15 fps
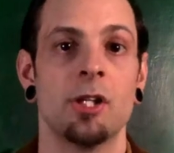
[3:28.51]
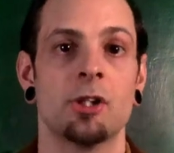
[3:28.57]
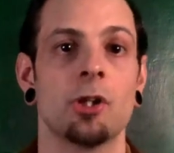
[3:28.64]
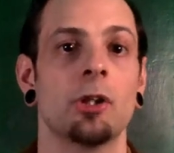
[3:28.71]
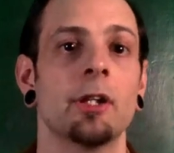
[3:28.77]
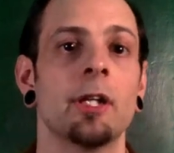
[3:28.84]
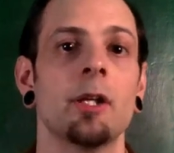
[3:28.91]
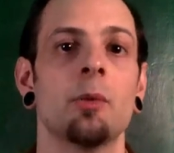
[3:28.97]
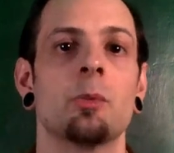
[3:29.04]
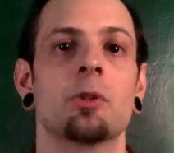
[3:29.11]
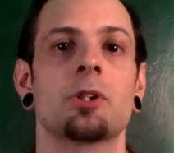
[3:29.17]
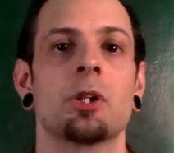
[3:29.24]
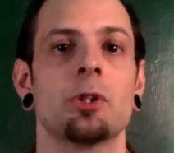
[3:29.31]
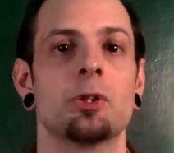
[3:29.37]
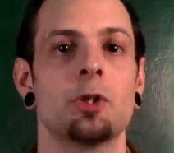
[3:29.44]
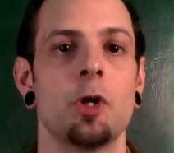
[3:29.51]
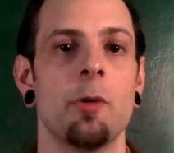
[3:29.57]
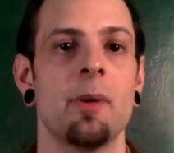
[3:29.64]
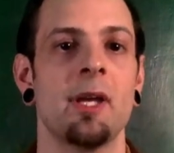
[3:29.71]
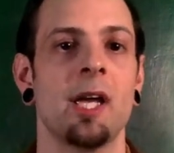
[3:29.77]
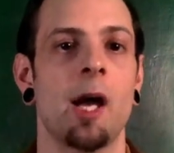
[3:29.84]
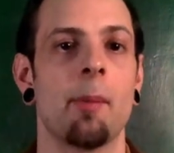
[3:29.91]
Dolly was
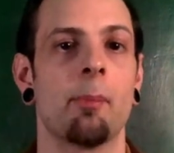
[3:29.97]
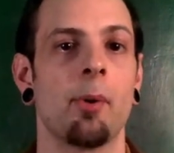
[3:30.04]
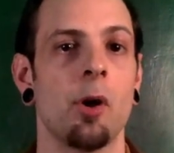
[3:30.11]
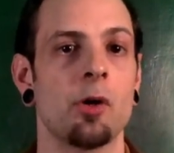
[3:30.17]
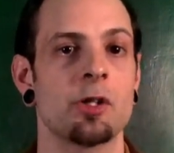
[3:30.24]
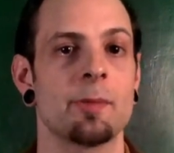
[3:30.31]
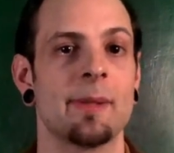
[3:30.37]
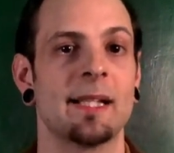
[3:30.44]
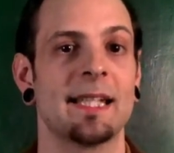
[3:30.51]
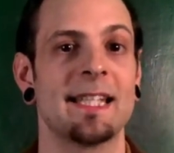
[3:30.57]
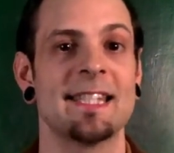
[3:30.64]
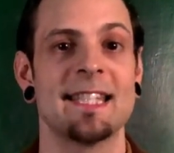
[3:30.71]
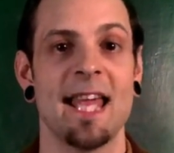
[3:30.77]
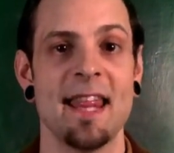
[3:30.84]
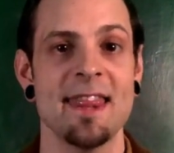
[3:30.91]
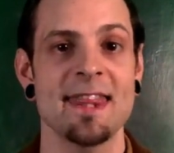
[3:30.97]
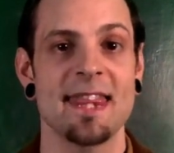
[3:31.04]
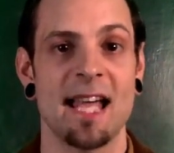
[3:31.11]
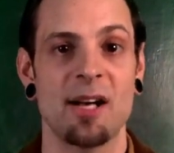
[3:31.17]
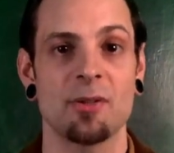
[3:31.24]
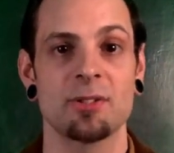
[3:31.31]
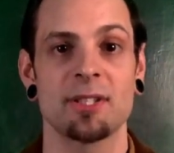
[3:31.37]
consuming approximately
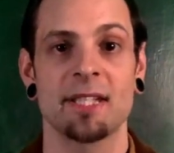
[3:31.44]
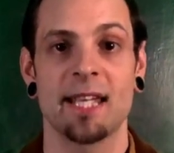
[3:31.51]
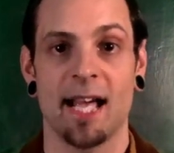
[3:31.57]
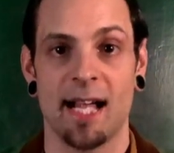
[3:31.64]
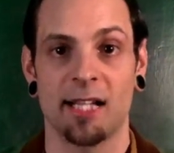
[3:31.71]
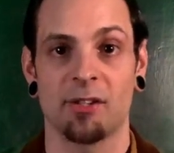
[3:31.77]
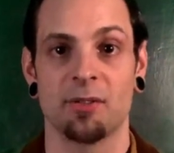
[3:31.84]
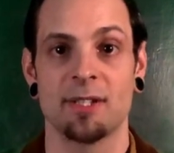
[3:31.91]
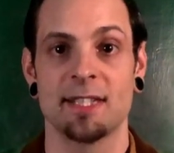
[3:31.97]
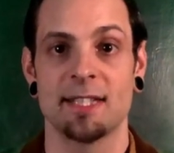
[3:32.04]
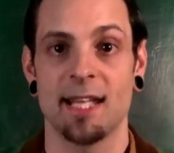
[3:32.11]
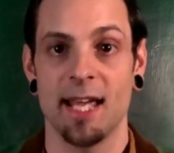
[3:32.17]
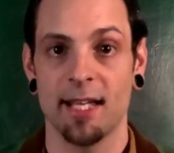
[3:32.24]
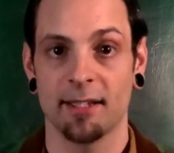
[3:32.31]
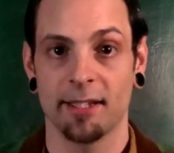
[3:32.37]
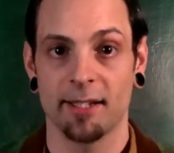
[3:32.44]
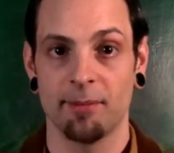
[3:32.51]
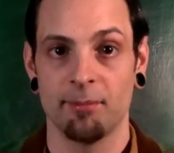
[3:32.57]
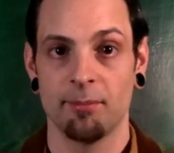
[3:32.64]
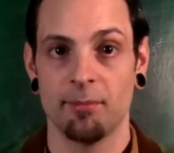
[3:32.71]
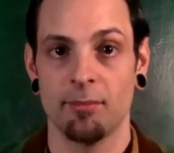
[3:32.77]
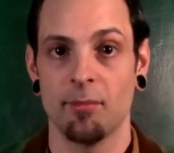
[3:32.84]
10,000 calories daily,
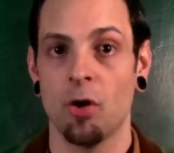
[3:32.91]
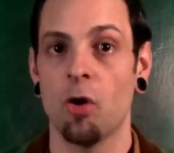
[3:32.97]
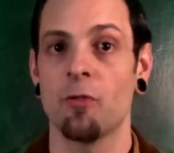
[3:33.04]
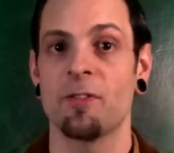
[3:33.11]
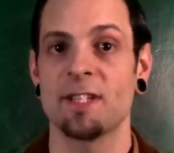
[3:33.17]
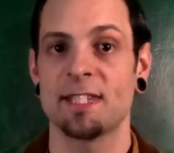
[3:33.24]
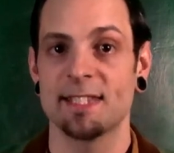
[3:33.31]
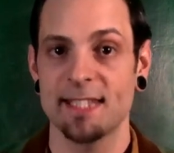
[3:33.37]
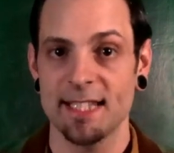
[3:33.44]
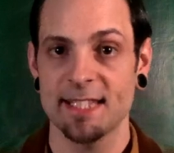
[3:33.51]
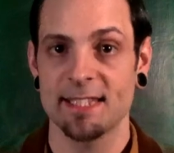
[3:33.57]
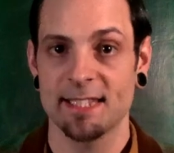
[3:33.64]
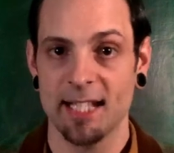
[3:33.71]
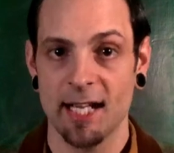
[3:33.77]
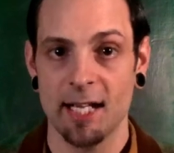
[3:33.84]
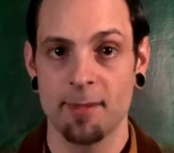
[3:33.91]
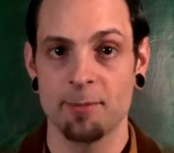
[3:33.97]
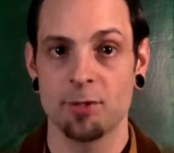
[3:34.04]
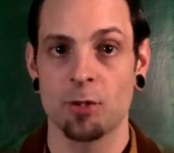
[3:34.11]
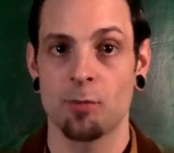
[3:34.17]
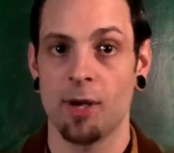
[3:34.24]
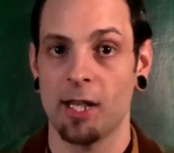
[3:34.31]
over 6
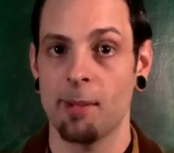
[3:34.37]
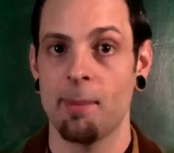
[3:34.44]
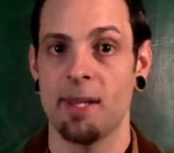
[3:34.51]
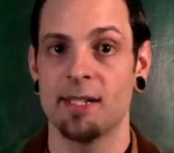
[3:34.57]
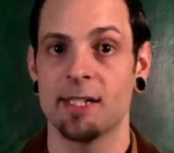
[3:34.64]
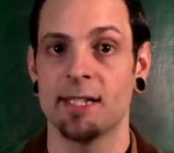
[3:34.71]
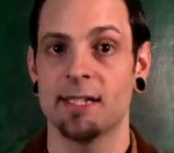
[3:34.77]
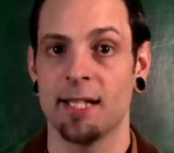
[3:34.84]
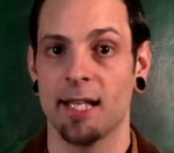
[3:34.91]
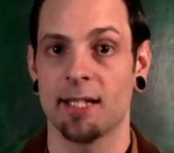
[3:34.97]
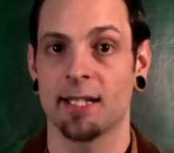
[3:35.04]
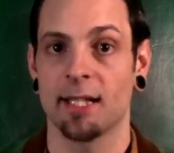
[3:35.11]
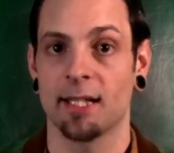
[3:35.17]
times the recommended daily